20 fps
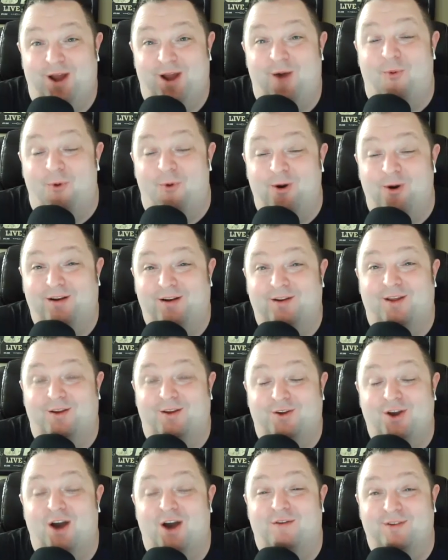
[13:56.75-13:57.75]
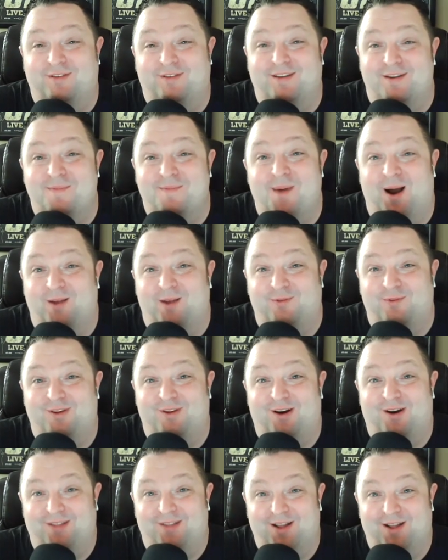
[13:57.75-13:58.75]
I wanted Covington and
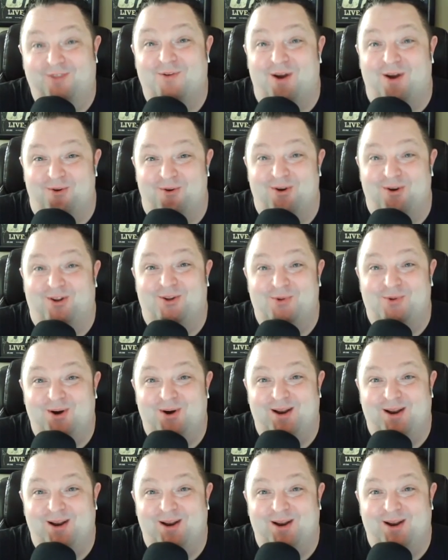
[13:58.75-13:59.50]
Masvidal. That's who I really wanted.